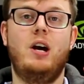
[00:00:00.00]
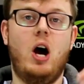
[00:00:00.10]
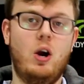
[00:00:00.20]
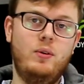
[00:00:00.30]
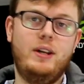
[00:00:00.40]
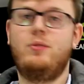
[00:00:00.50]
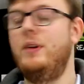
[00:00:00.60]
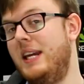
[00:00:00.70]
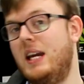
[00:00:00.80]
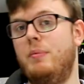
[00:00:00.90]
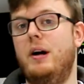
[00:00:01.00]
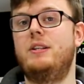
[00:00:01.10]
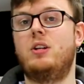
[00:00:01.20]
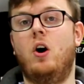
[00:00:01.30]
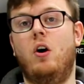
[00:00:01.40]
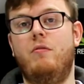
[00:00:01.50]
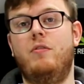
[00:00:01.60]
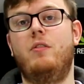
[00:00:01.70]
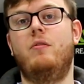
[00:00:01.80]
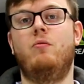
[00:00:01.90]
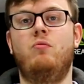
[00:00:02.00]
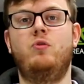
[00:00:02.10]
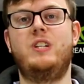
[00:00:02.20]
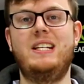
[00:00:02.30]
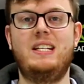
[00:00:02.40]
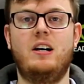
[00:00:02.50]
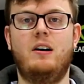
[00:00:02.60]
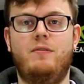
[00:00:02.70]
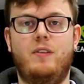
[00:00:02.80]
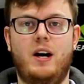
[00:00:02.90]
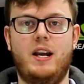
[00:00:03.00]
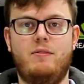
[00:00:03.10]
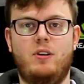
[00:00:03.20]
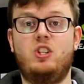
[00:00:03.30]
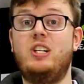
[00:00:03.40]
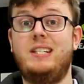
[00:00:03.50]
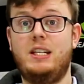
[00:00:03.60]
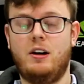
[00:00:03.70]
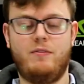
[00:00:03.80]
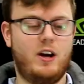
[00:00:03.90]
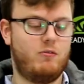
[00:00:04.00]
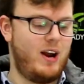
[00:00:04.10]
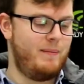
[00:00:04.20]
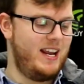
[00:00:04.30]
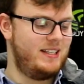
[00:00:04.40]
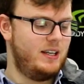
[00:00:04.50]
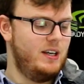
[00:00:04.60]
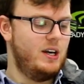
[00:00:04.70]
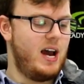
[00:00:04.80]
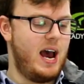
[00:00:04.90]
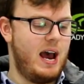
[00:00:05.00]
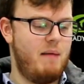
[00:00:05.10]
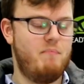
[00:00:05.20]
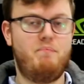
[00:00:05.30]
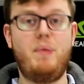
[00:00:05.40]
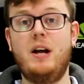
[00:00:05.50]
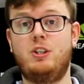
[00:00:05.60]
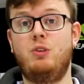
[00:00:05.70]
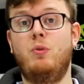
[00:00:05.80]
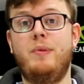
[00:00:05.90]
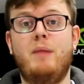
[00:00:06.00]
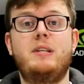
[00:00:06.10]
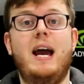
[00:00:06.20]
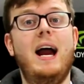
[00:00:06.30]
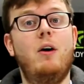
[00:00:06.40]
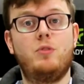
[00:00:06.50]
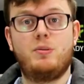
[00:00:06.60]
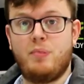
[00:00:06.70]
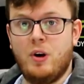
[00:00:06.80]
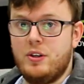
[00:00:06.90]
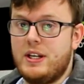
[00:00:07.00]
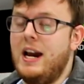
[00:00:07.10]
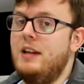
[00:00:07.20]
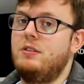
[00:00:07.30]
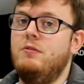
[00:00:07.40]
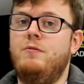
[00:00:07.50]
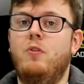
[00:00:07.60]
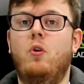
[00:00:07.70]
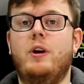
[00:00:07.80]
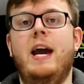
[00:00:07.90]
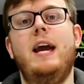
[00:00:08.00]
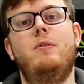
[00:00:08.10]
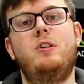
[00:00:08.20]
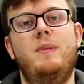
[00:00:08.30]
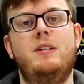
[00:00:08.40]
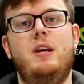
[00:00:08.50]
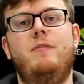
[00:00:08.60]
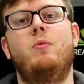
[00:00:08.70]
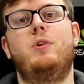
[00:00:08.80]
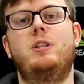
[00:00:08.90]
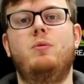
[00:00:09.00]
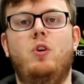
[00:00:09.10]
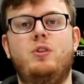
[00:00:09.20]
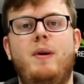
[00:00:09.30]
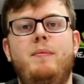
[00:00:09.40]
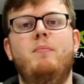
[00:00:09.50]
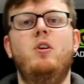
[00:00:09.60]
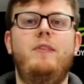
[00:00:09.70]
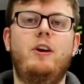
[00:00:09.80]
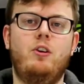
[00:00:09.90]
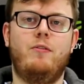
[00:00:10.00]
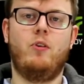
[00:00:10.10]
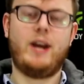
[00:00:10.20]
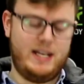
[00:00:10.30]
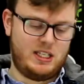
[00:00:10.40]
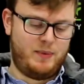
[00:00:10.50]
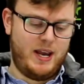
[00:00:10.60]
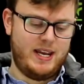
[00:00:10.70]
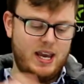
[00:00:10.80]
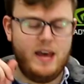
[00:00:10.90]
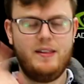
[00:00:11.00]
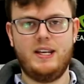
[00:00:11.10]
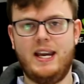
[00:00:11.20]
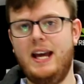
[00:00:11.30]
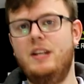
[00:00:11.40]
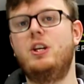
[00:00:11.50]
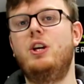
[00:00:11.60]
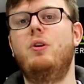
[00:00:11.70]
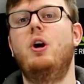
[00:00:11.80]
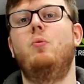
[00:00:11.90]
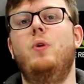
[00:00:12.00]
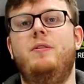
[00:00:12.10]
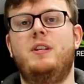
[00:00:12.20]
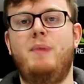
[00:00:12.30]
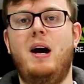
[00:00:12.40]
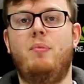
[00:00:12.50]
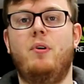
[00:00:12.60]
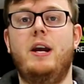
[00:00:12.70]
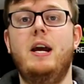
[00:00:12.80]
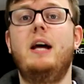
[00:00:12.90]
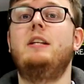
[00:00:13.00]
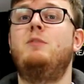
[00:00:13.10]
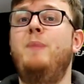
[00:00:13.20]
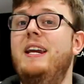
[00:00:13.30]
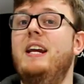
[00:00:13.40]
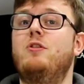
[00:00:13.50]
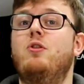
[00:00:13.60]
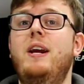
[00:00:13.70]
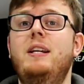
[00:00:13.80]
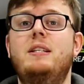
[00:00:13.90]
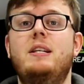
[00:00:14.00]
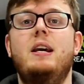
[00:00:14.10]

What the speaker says: only 3 gigabytes of GDDR5 RAM in it, but you will be able to output at 4K, which means that if you wanted to watch maybe a movie on your 4K display, then you can do with this bad boy. And speaking of screens,